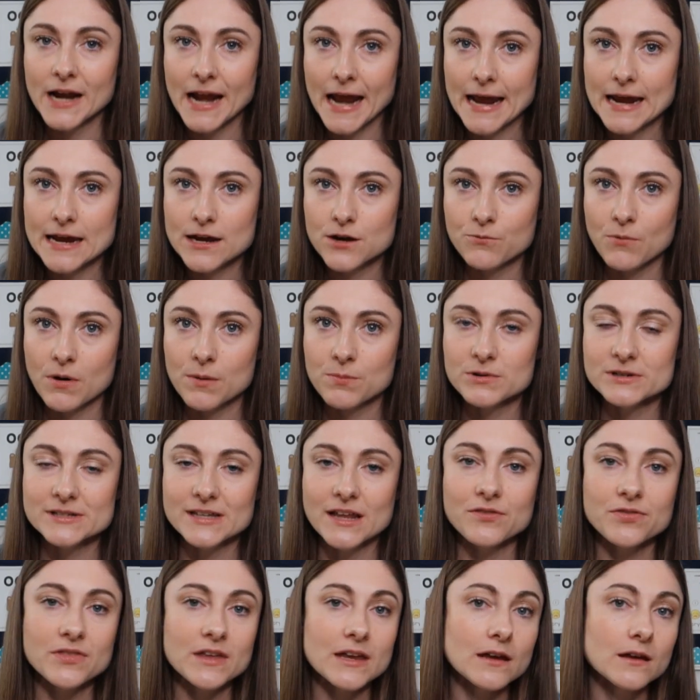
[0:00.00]
A can
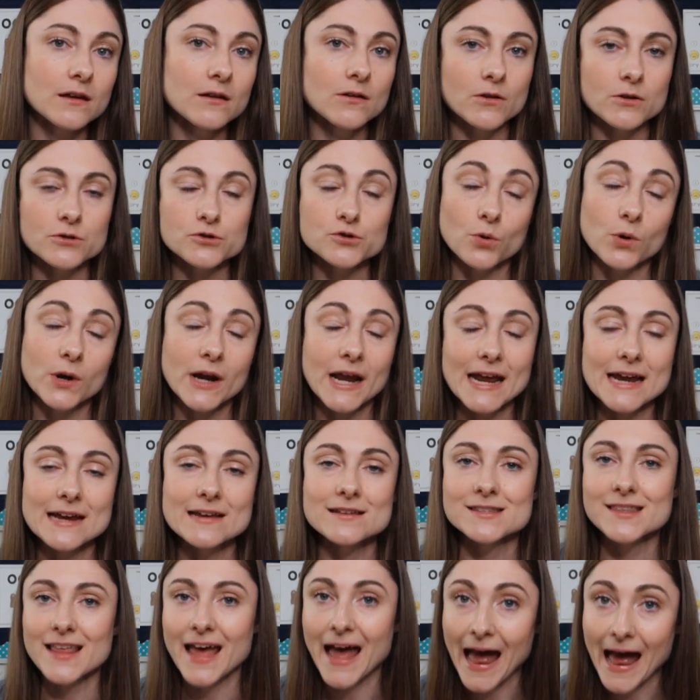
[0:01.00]
represent short A
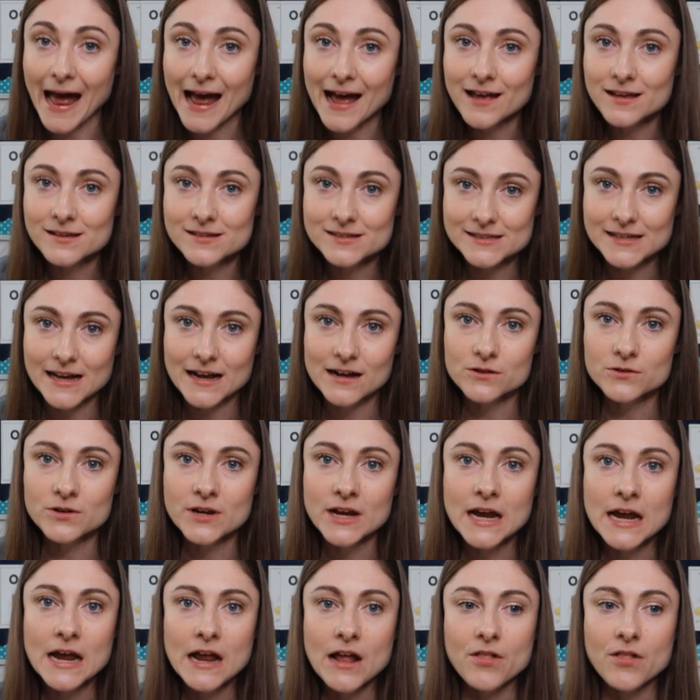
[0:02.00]
is the A sound,